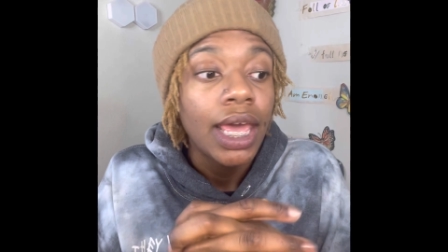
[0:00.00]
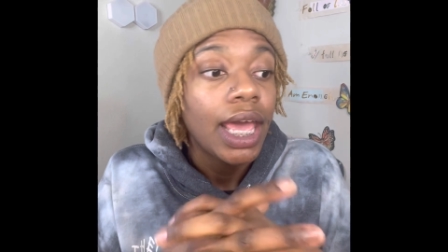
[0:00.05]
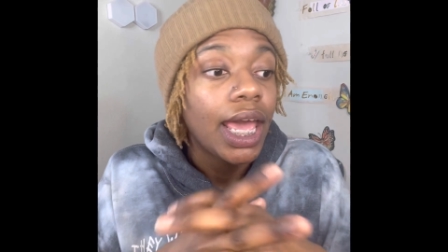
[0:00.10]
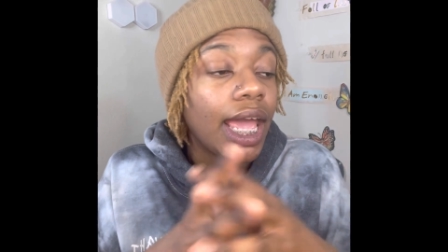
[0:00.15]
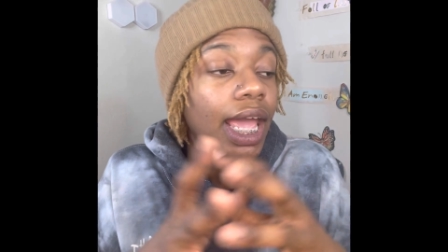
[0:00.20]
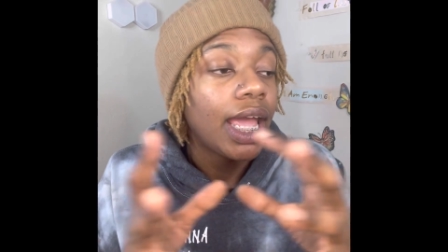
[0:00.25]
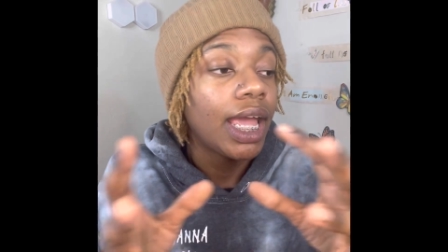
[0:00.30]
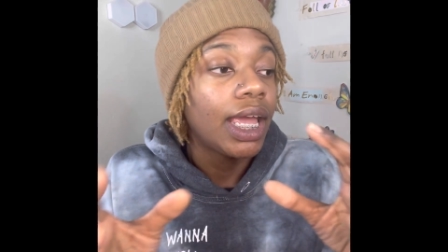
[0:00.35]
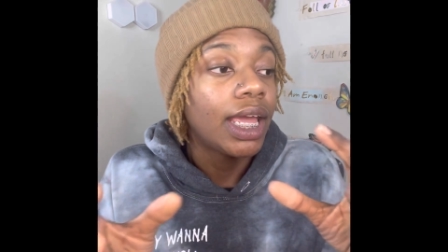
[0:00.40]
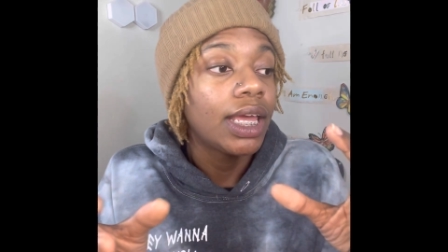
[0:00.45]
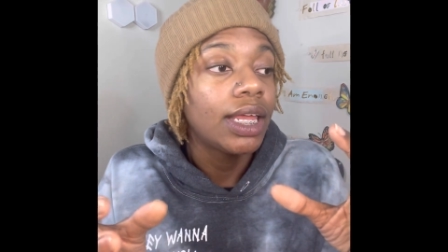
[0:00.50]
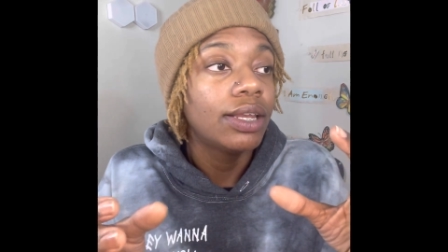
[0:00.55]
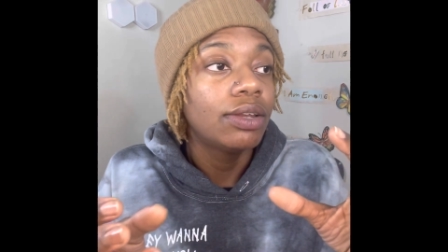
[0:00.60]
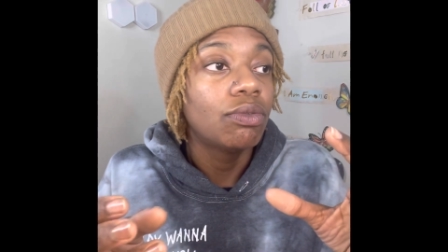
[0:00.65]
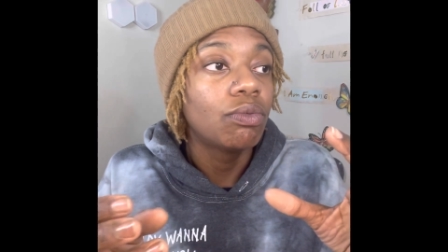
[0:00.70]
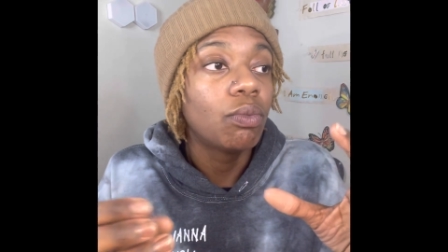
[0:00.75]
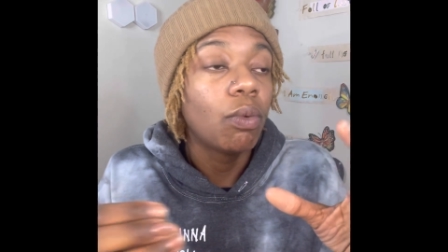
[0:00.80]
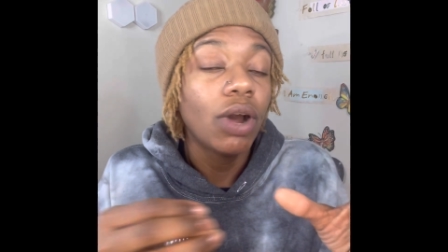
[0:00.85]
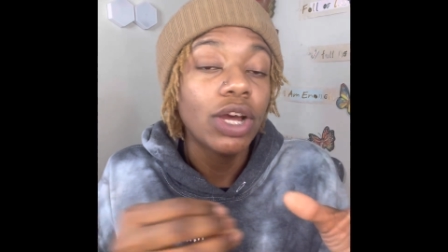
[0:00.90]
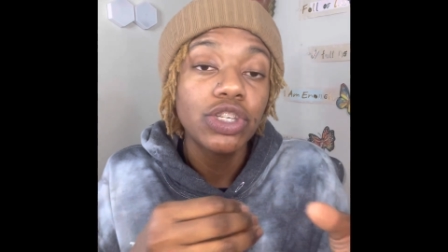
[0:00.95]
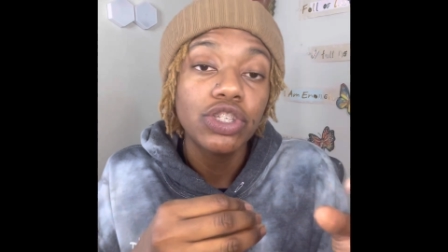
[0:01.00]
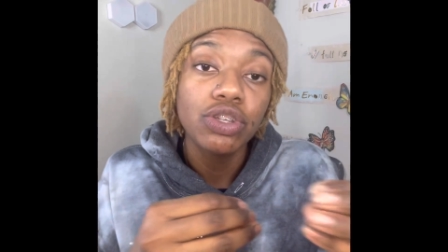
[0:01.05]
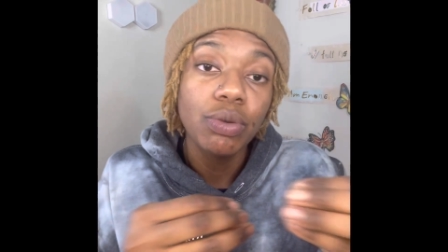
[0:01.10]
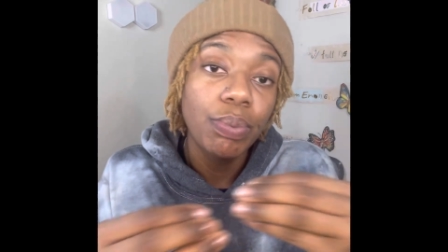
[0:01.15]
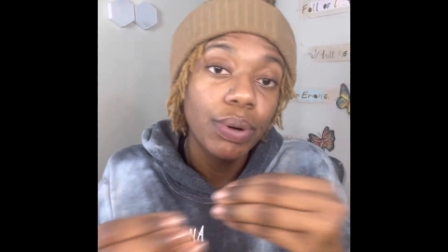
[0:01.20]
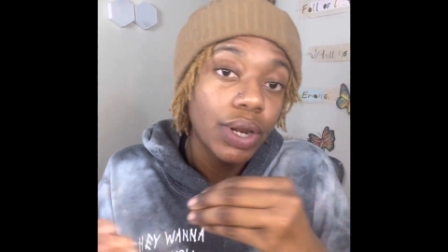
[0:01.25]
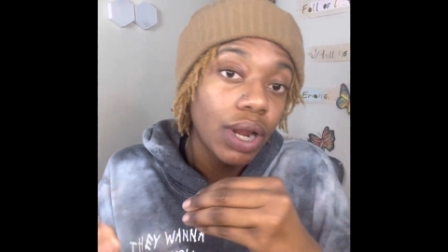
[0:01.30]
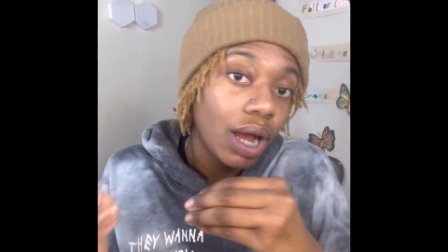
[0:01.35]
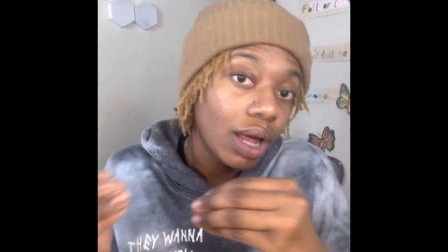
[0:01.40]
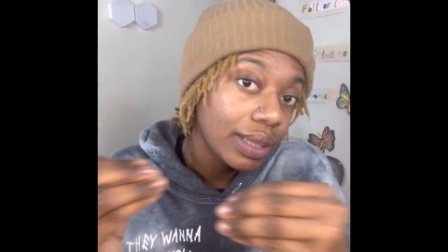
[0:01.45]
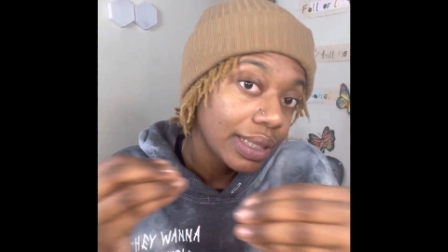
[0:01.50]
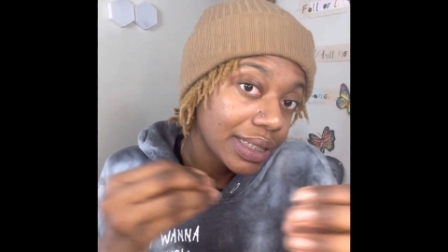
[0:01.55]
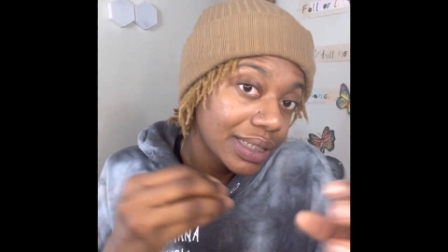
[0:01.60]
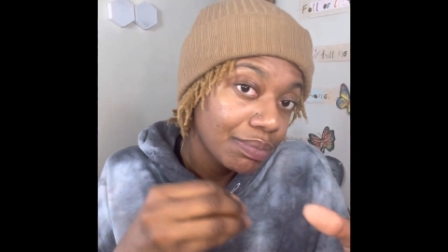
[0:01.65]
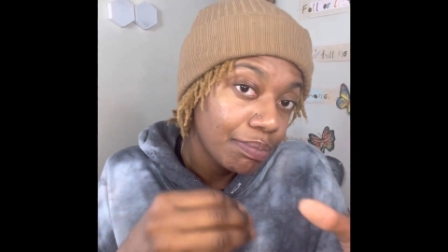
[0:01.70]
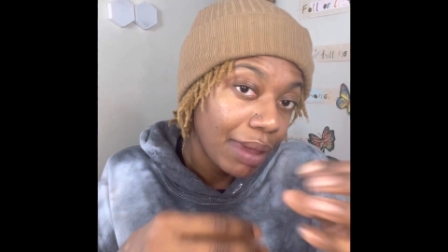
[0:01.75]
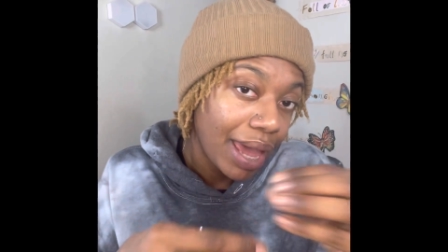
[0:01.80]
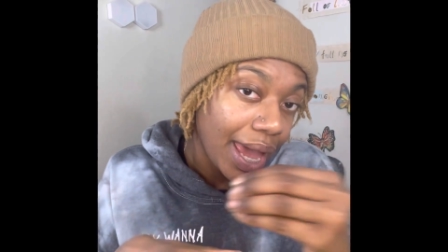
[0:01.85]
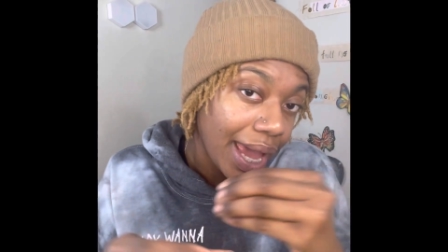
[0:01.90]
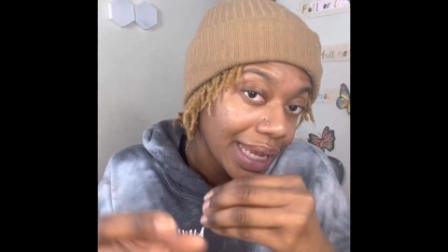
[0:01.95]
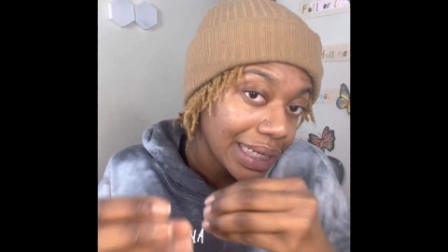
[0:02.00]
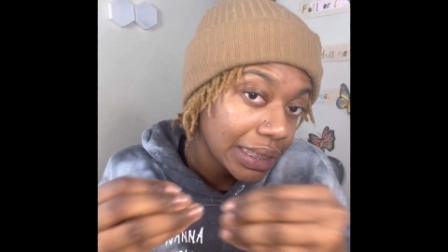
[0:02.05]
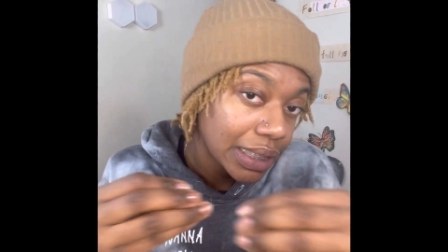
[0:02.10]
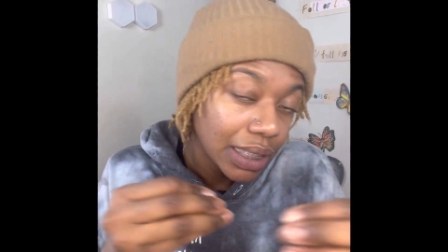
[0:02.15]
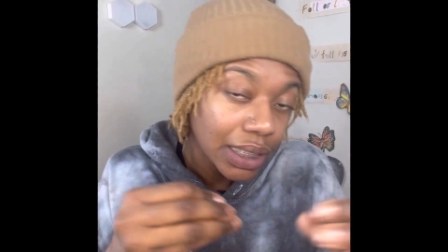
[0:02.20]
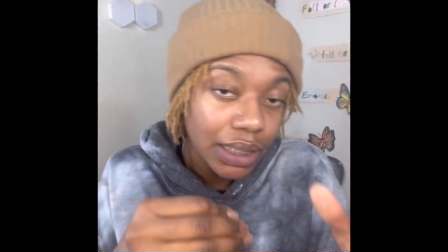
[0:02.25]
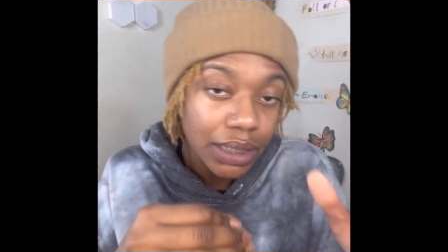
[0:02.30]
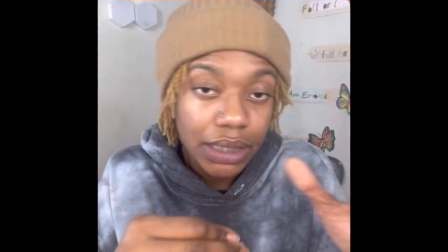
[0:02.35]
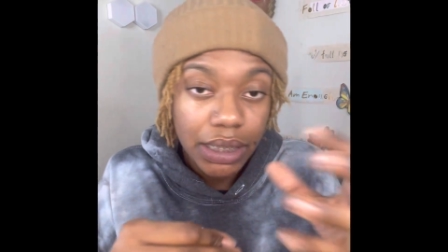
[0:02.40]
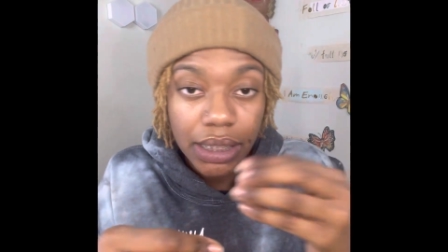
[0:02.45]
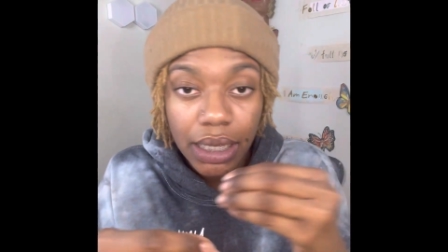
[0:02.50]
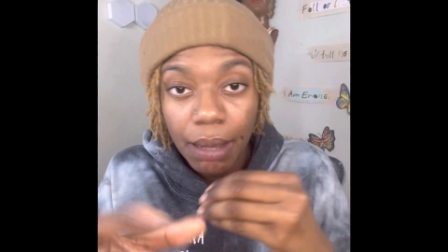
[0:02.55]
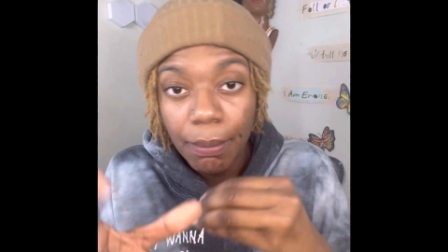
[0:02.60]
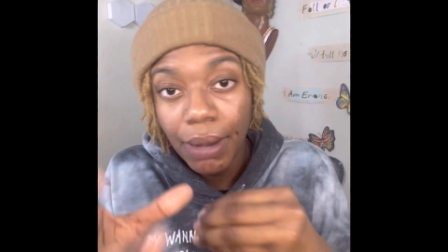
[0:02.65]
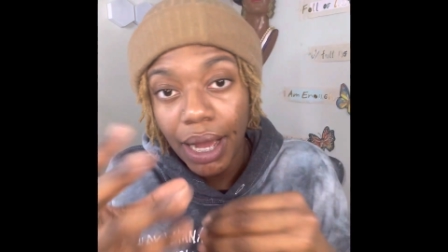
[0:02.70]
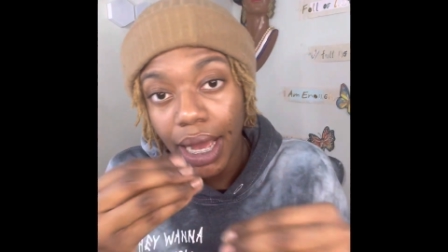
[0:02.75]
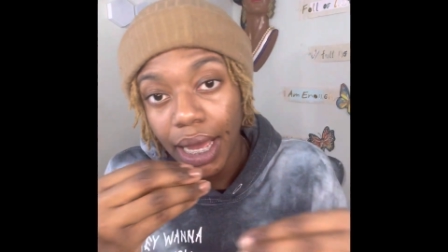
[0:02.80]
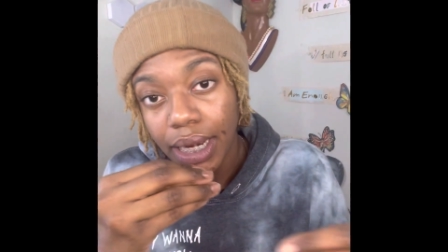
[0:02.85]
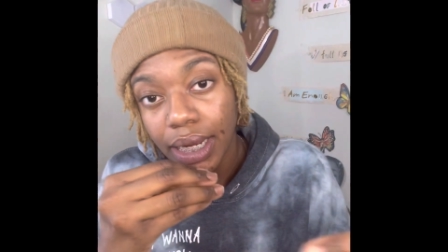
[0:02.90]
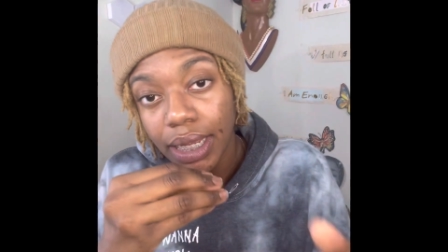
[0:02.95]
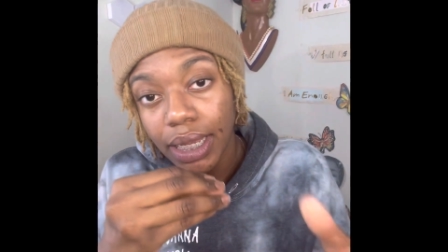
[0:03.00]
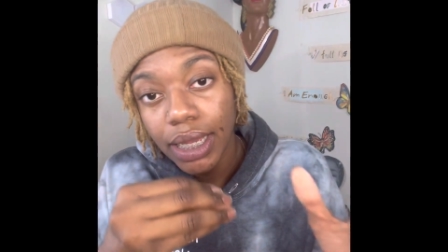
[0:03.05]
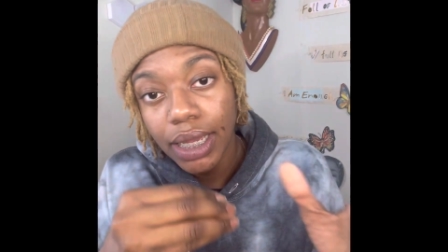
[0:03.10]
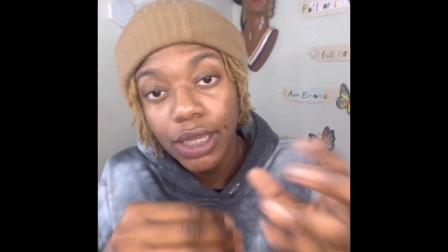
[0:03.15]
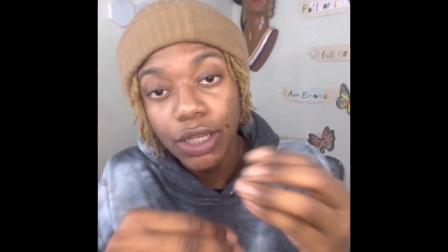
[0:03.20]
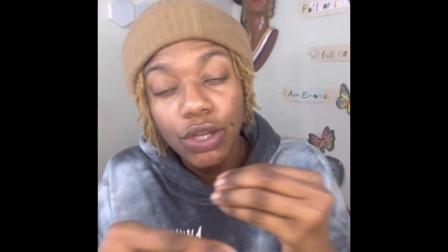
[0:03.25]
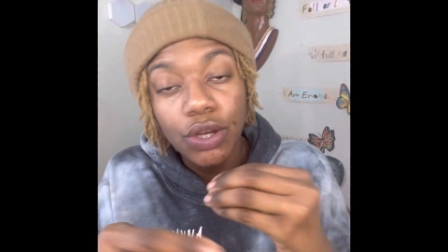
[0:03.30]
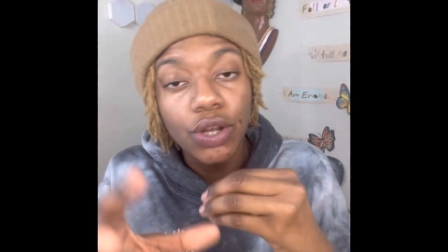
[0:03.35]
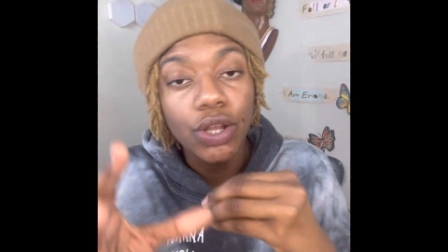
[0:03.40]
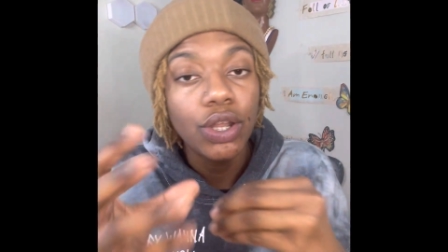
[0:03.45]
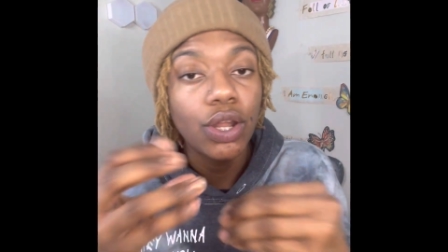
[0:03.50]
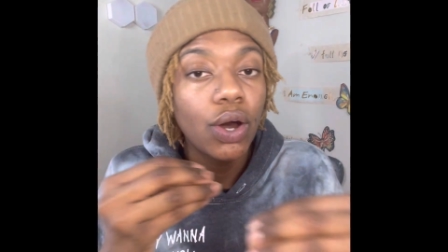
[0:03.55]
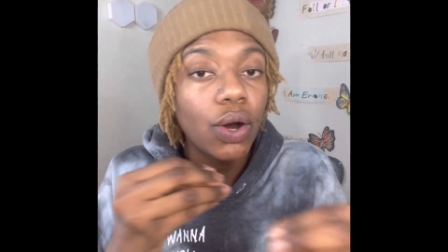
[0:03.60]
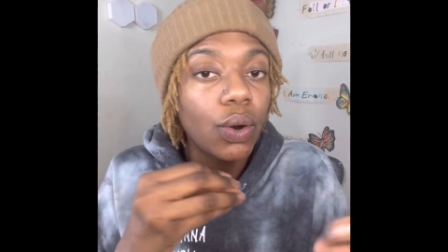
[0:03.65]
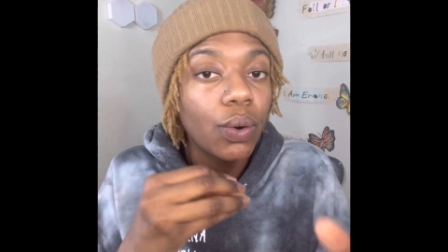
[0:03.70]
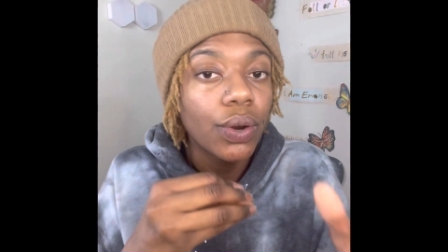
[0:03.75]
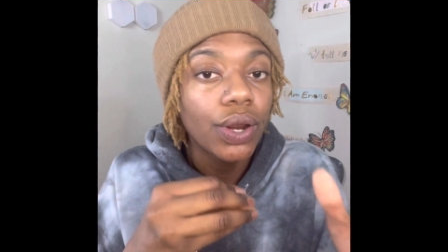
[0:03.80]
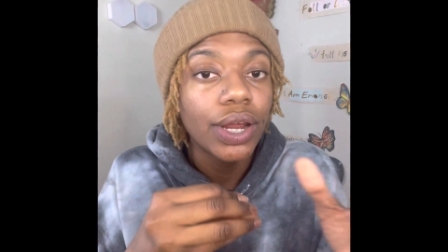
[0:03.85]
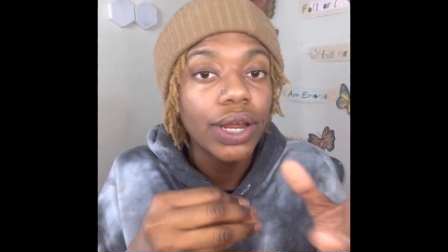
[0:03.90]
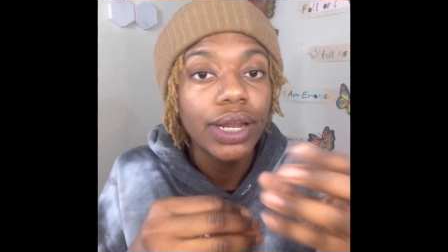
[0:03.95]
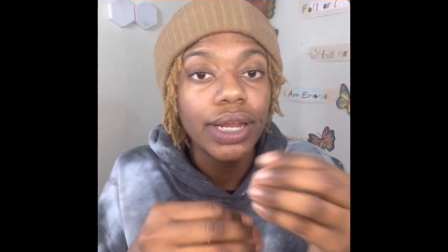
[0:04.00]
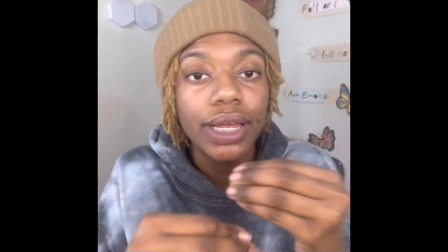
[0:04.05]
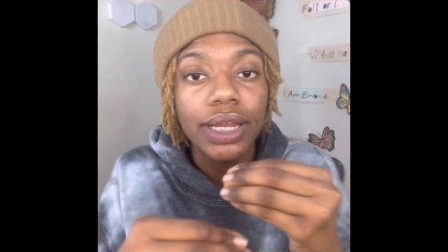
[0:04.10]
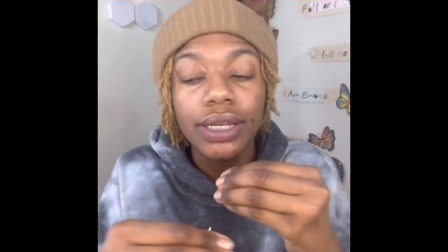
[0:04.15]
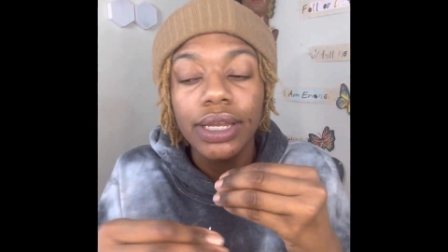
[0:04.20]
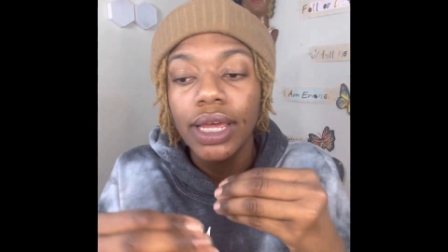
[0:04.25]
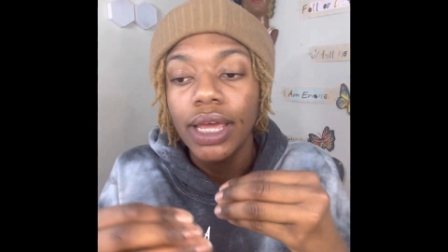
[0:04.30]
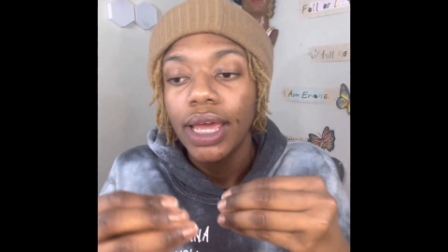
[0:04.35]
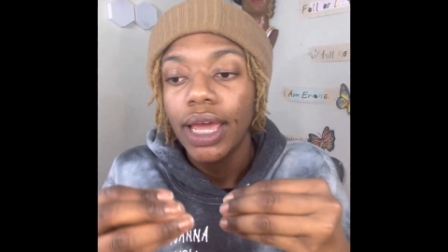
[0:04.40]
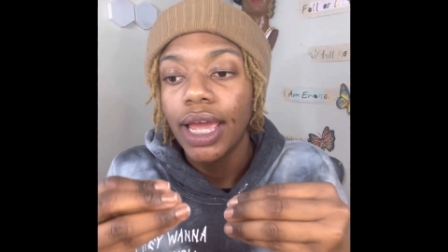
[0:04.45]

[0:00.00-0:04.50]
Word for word: And once you put all this bad junk into your body and you're lowered and,